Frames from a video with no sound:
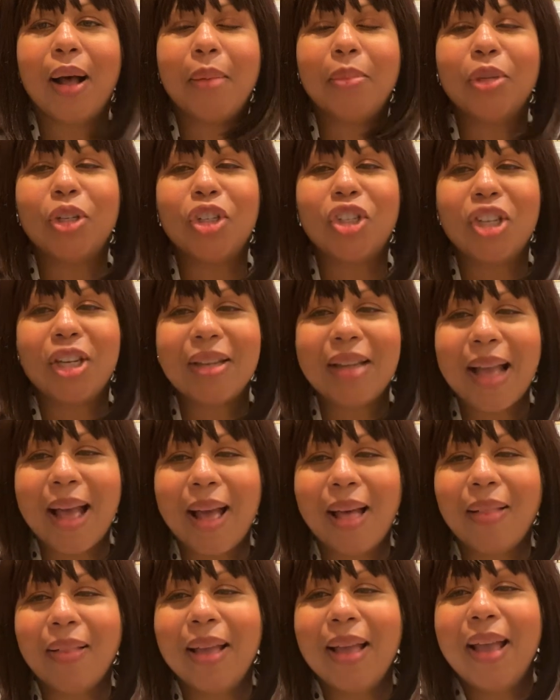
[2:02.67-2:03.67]

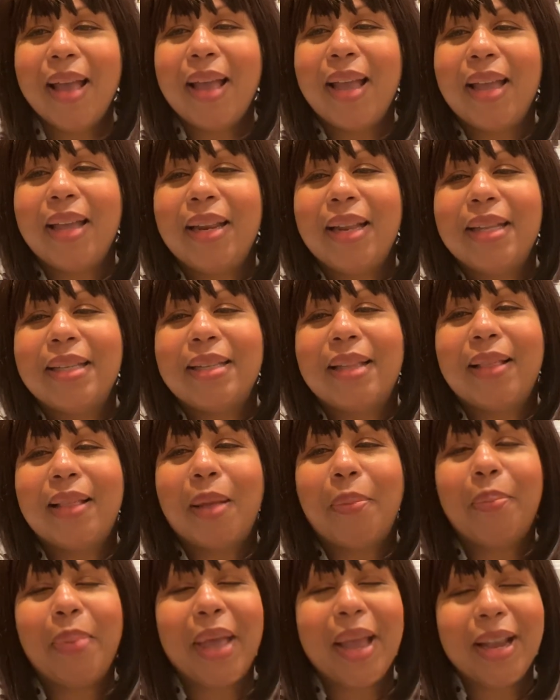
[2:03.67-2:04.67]
Chanel. It is
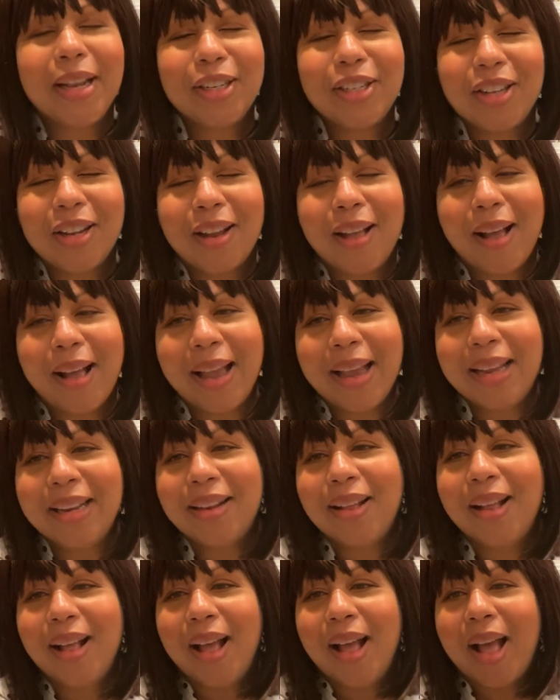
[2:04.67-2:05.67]
the Beige
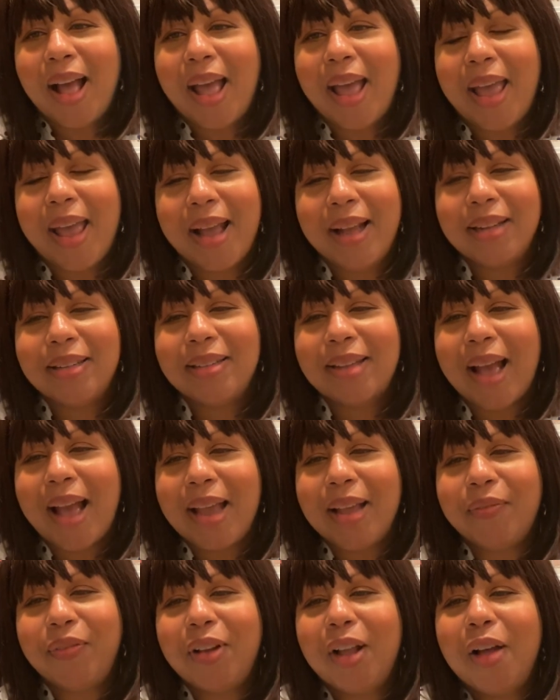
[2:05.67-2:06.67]
line, and
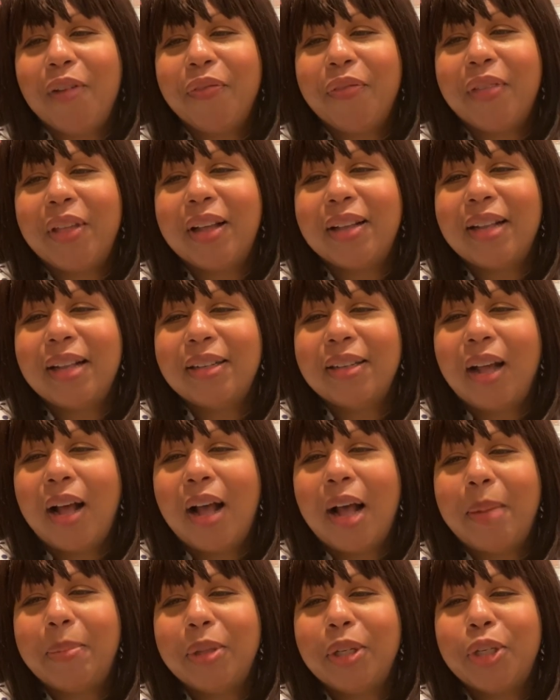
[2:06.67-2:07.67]
I've loved the
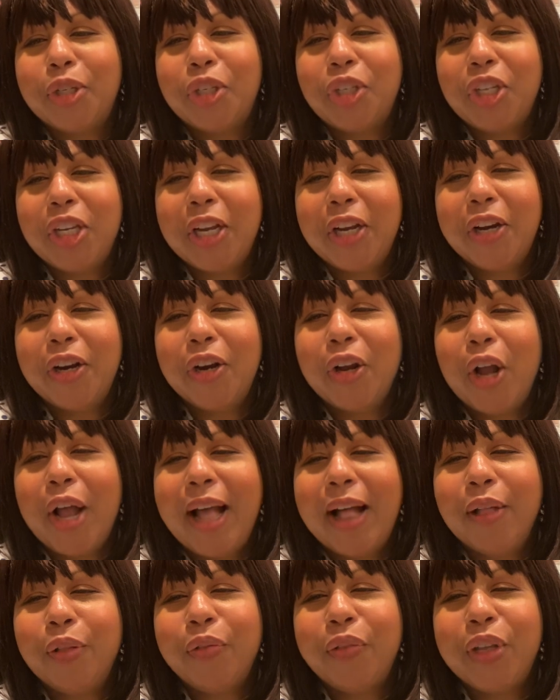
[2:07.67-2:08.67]
Sheer
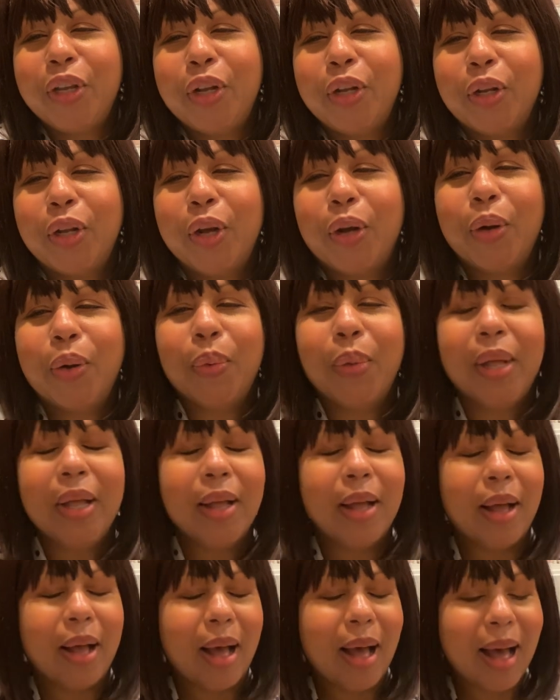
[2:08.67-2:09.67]
Healthy Glow
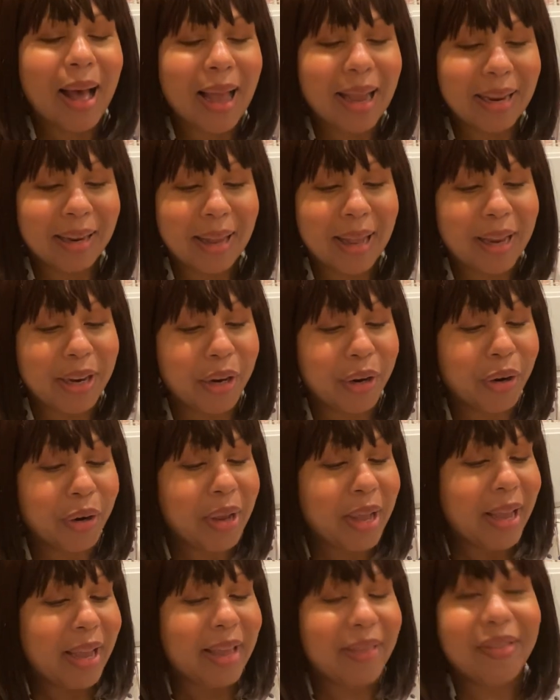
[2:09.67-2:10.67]
highlighter.
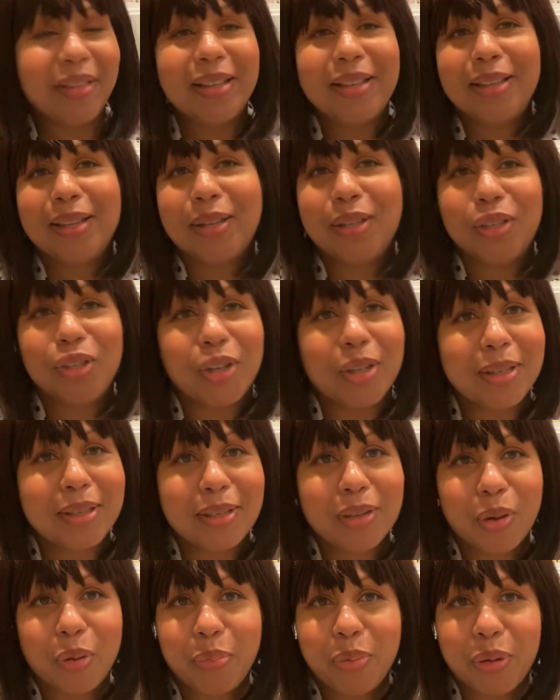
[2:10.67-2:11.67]
This is
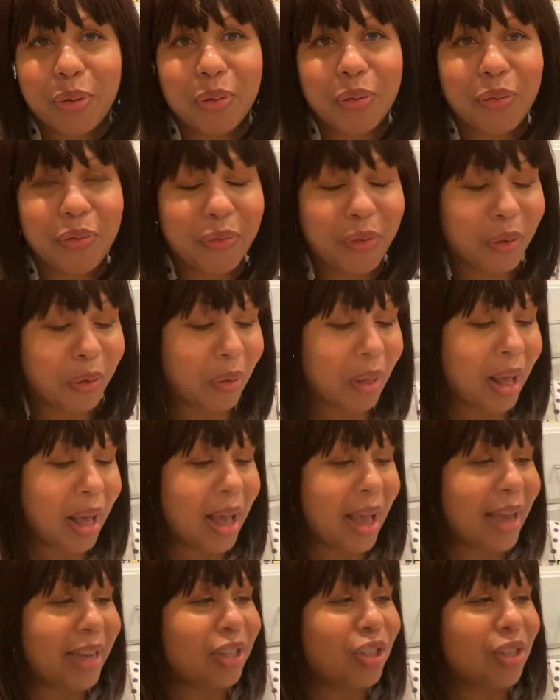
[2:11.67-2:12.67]
just so beautiful.
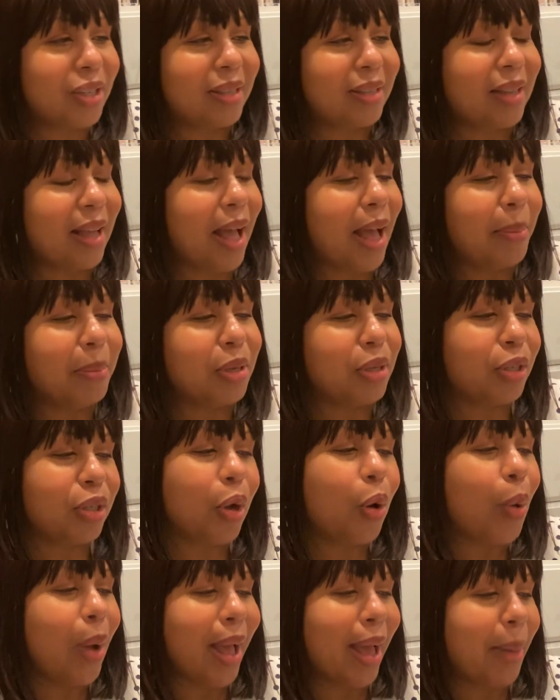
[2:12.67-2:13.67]
I'm
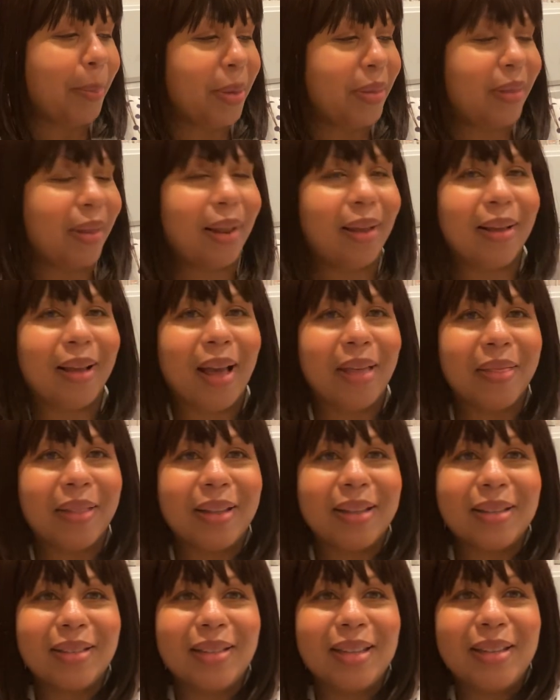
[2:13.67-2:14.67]
so happy that I got
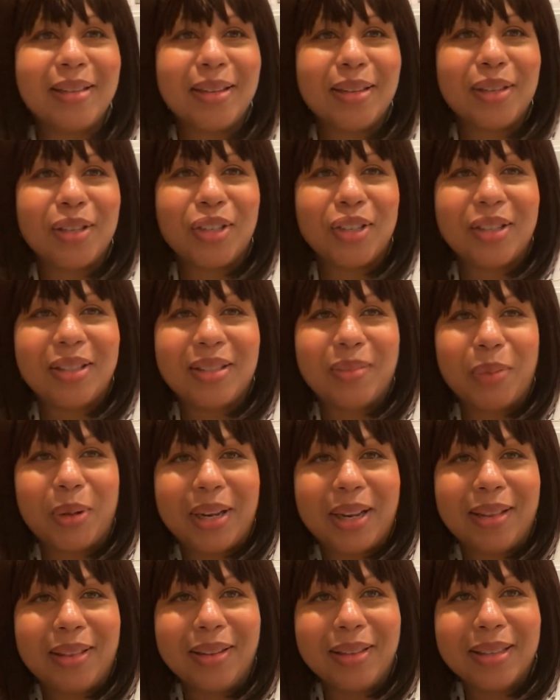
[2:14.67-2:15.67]
this. This is what
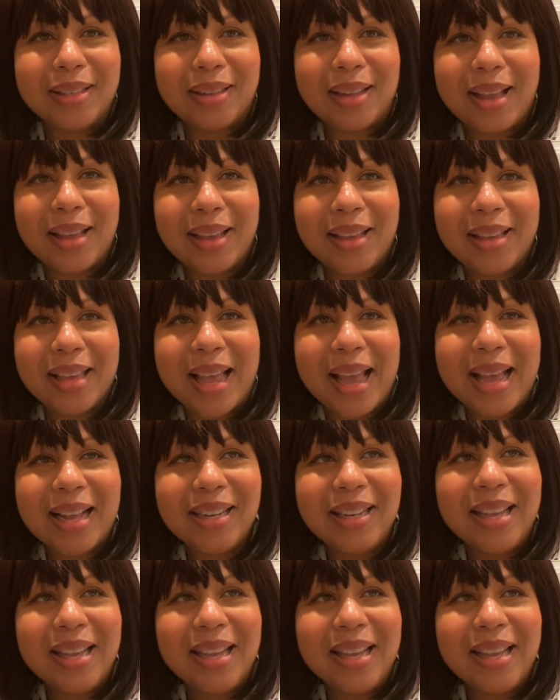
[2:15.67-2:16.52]
it looks like again.